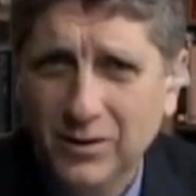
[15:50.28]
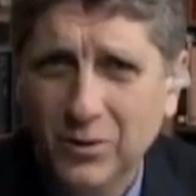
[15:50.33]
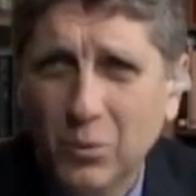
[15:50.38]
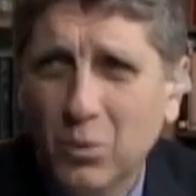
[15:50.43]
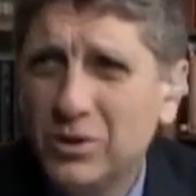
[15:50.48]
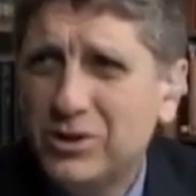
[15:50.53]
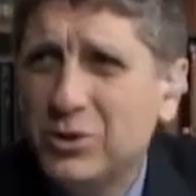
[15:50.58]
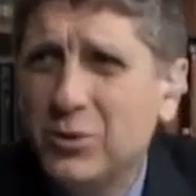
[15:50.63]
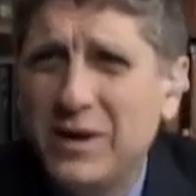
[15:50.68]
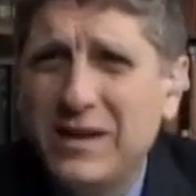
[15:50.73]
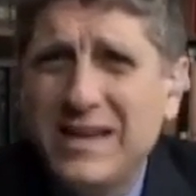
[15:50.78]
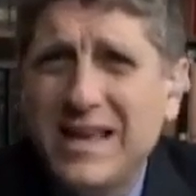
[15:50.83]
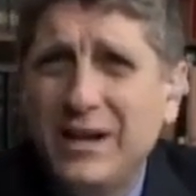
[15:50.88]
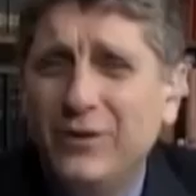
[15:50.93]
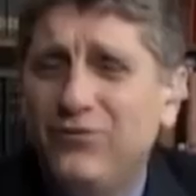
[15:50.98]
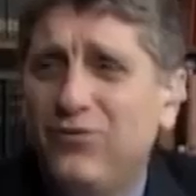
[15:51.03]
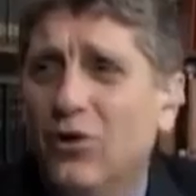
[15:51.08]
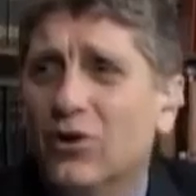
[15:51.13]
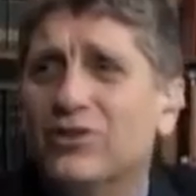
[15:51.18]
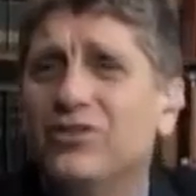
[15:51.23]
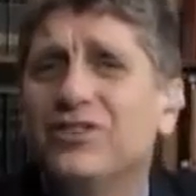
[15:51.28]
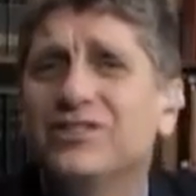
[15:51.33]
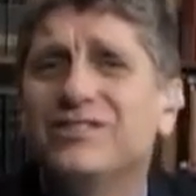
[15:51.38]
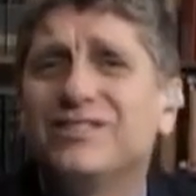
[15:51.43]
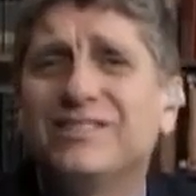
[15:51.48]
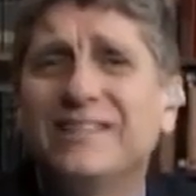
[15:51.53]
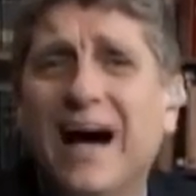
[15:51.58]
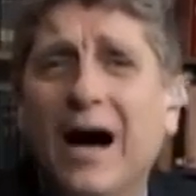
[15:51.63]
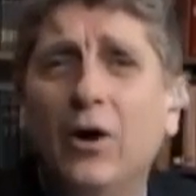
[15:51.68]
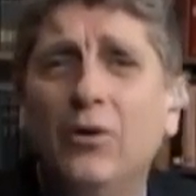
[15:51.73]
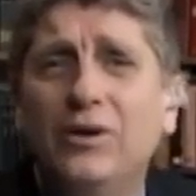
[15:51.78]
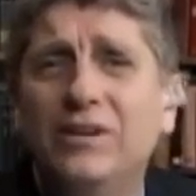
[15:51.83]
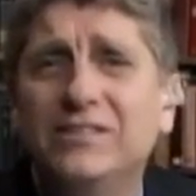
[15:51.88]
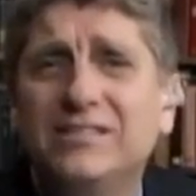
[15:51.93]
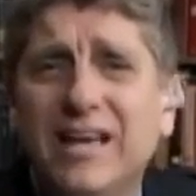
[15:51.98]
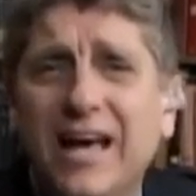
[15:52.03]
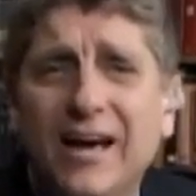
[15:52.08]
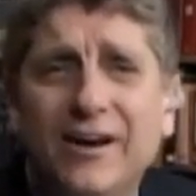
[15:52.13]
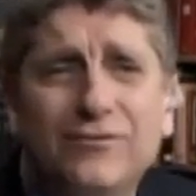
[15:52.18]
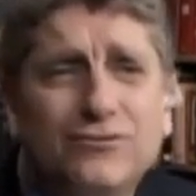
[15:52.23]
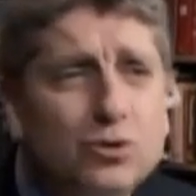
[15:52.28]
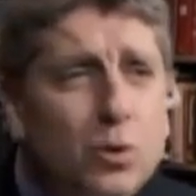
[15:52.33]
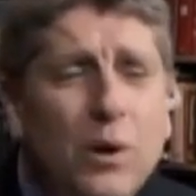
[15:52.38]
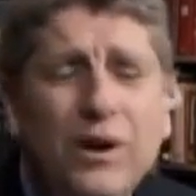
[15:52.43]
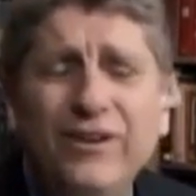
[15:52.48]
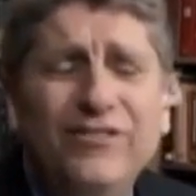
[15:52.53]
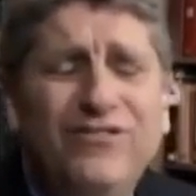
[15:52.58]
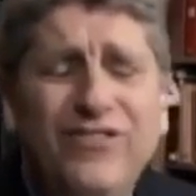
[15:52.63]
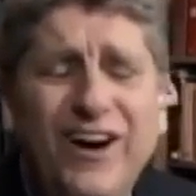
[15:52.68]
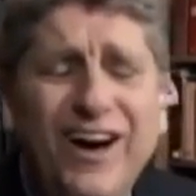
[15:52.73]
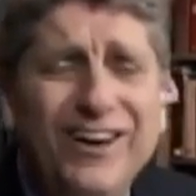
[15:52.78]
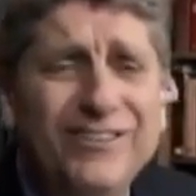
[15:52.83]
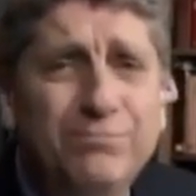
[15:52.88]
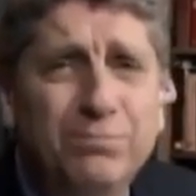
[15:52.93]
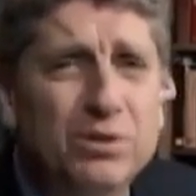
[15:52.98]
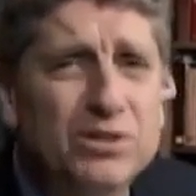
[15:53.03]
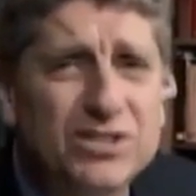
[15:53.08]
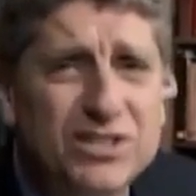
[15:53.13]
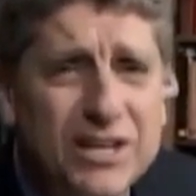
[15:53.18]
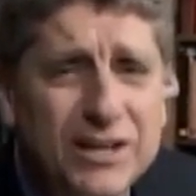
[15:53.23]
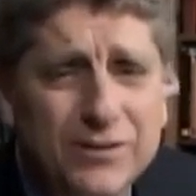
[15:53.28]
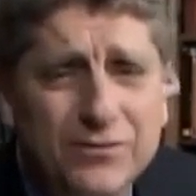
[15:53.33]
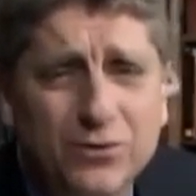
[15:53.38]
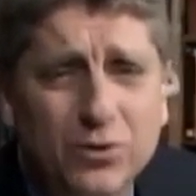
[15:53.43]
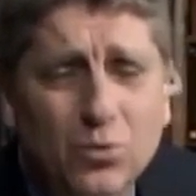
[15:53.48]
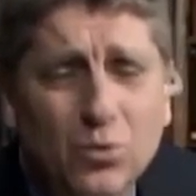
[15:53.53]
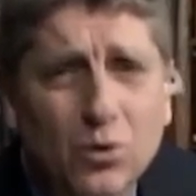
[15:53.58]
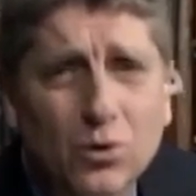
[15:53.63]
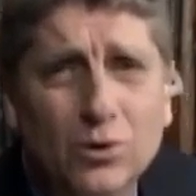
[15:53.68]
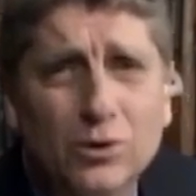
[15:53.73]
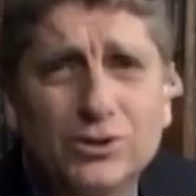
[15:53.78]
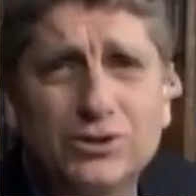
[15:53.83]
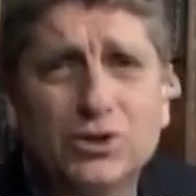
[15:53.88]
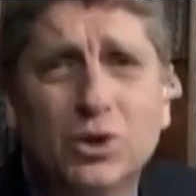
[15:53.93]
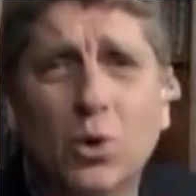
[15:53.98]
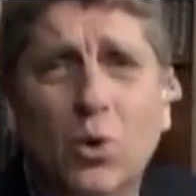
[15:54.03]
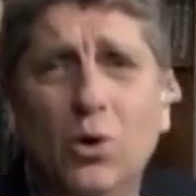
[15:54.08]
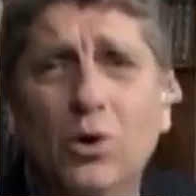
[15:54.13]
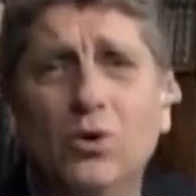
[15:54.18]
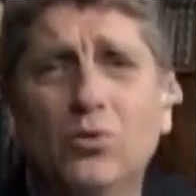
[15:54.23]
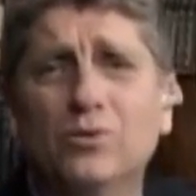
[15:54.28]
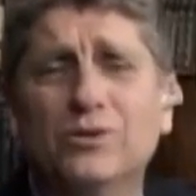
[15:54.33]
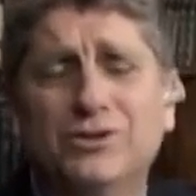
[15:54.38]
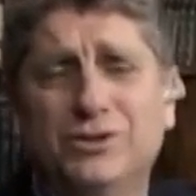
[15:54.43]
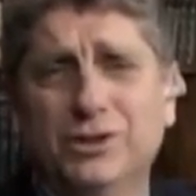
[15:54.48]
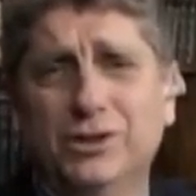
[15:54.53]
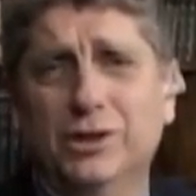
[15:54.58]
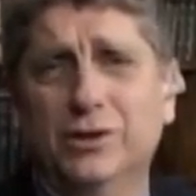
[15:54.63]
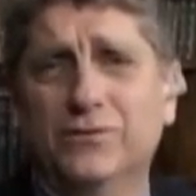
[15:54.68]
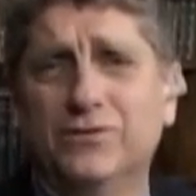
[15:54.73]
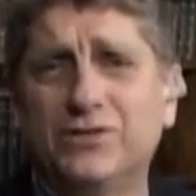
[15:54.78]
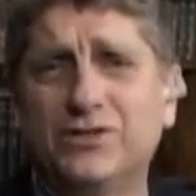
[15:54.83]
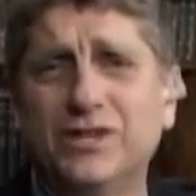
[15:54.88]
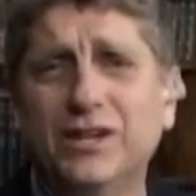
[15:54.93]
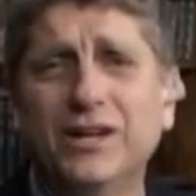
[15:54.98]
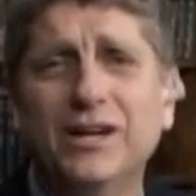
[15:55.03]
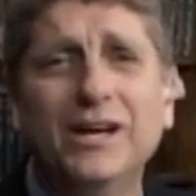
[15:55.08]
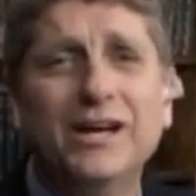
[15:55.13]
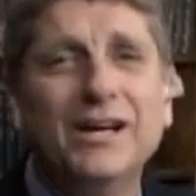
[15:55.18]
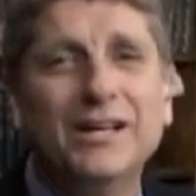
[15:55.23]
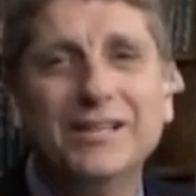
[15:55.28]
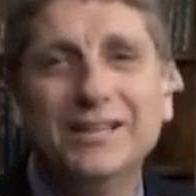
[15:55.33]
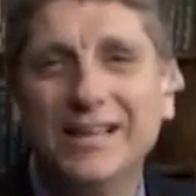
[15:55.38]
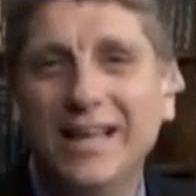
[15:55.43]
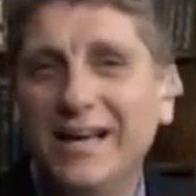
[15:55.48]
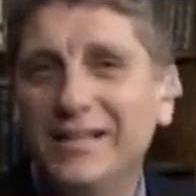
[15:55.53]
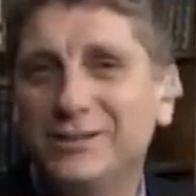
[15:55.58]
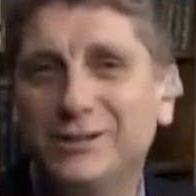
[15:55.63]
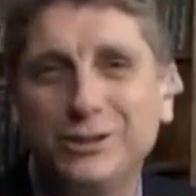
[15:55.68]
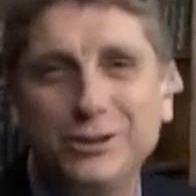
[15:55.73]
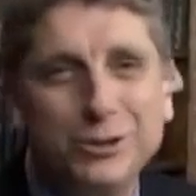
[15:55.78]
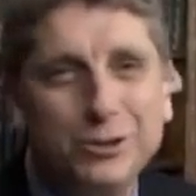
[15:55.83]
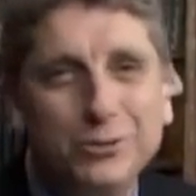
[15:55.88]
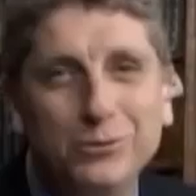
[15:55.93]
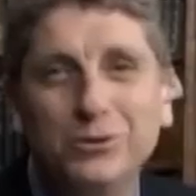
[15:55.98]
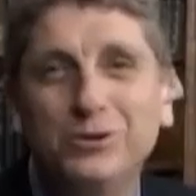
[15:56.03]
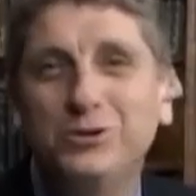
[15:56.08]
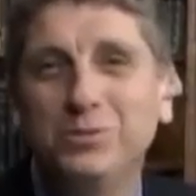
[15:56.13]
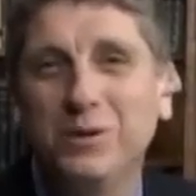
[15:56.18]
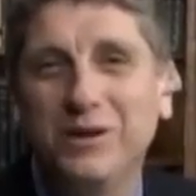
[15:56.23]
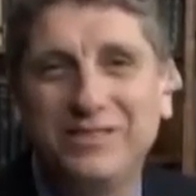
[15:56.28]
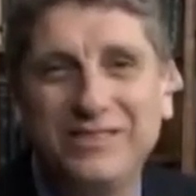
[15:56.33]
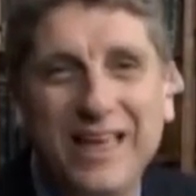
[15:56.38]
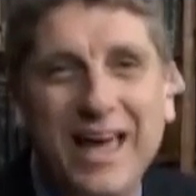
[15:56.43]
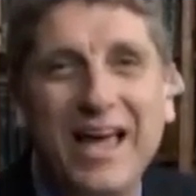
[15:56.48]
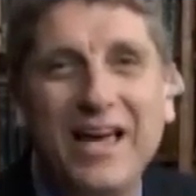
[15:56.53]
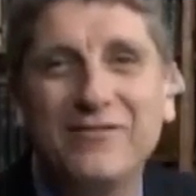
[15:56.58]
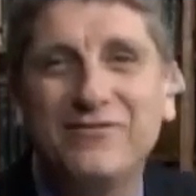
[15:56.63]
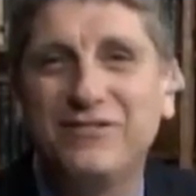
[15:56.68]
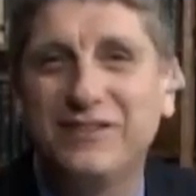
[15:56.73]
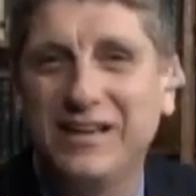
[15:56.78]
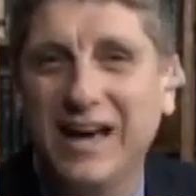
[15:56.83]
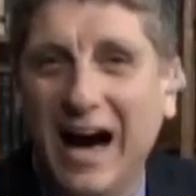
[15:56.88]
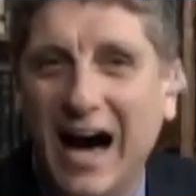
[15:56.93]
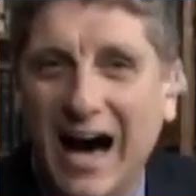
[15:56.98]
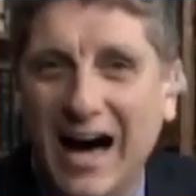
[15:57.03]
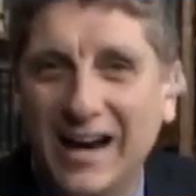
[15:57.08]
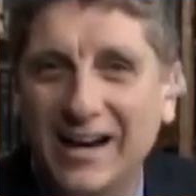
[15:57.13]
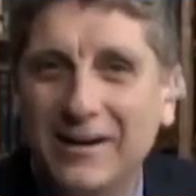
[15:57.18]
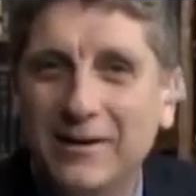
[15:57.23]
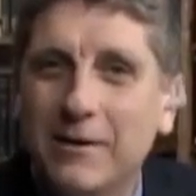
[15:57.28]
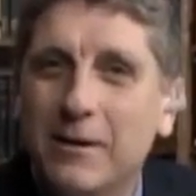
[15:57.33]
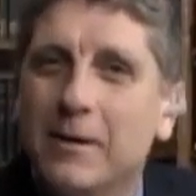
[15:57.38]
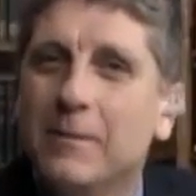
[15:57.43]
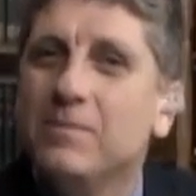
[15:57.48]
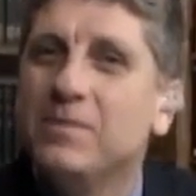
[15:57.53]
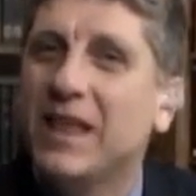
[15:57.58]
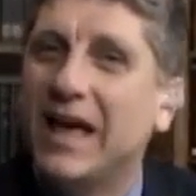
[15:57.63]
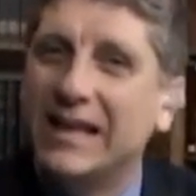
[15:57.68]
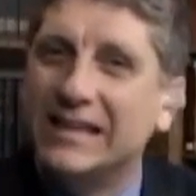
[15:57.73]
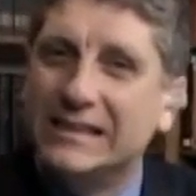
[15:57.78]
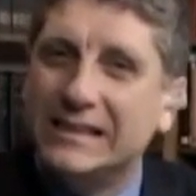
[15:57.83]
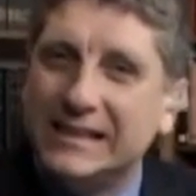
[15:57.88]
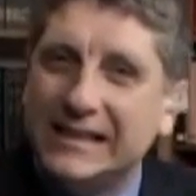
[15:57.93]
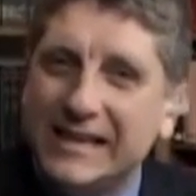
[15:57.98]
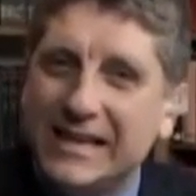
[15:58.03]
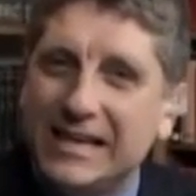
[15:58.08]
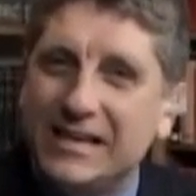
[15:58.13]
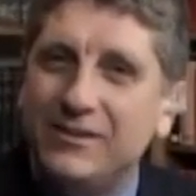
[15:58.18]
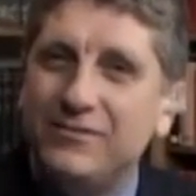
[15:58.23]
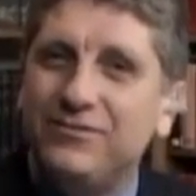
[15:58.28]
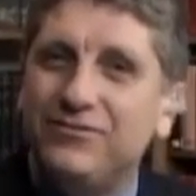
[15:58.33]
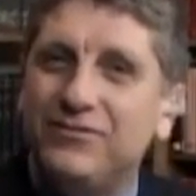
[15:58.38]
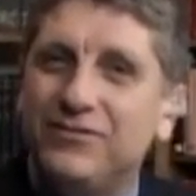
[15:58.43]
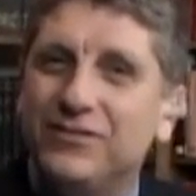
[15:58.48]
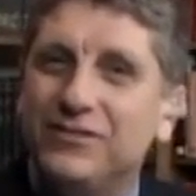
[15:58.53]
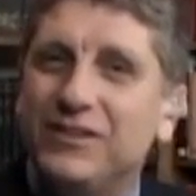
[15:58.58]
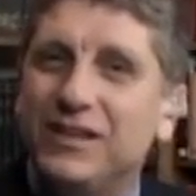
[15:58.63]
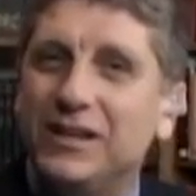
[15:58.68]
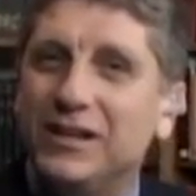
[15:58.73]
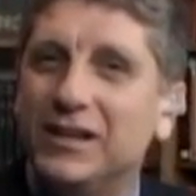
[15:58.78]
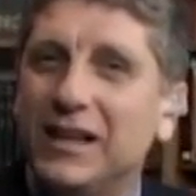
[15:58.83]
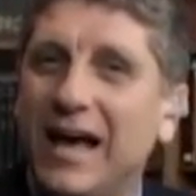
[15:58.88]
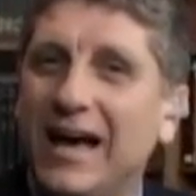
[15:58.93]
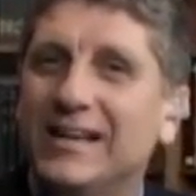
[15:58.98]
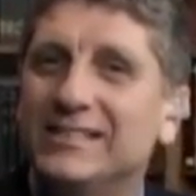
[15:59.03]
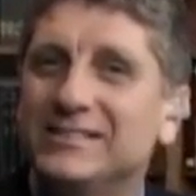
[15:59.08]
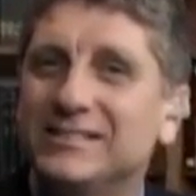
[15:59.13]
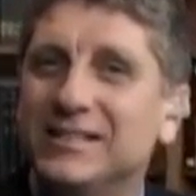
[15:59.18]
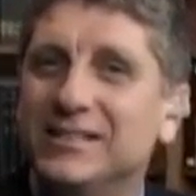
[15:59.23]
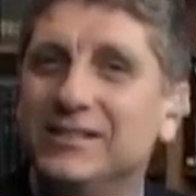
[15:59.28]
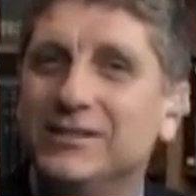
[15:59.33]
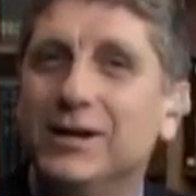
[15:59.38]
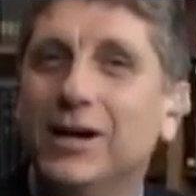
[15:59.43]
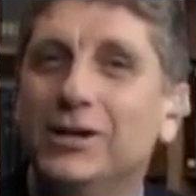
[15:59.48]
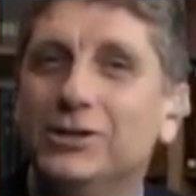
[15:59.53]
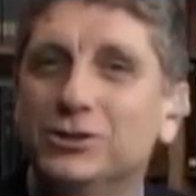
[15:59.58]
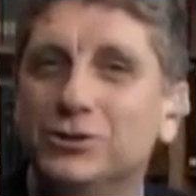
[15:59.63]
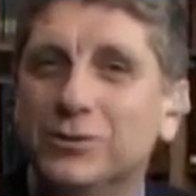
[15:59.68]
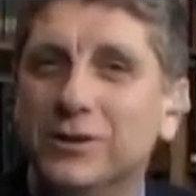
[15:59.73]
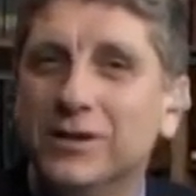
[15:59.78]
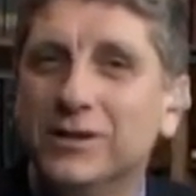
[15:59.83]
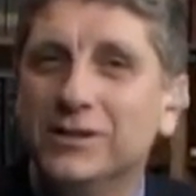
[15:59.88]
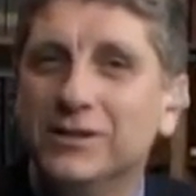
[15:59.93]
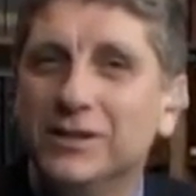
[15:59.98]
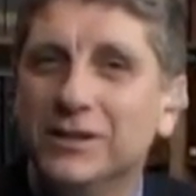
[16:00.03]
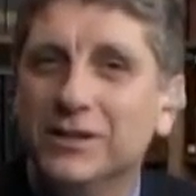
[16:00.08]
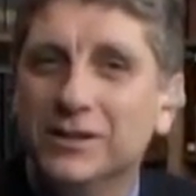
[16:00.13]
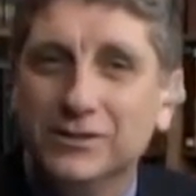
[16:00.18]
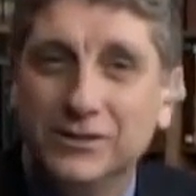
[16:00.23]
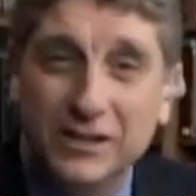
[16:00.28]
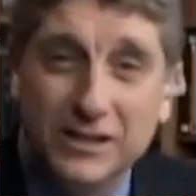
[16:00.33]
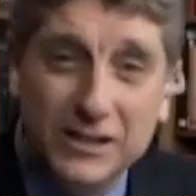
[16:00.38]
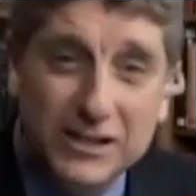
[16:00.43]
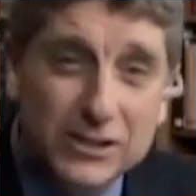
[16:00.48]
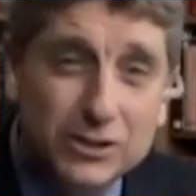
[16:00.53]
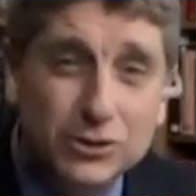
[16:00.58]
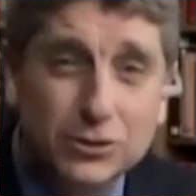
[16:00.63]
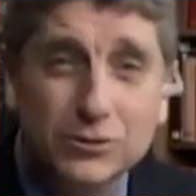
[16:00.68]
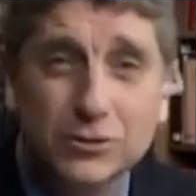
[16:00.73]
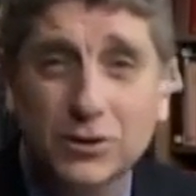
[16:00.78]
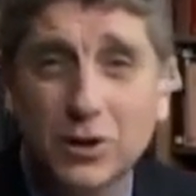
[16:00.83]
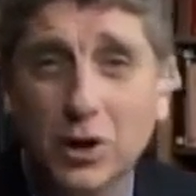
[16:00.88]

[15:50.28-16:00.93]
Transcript: What do we need it for? The Saudis have 25% of the world's oil reserves. Let's use what they've got and leave the Alaskan tundra, the eastern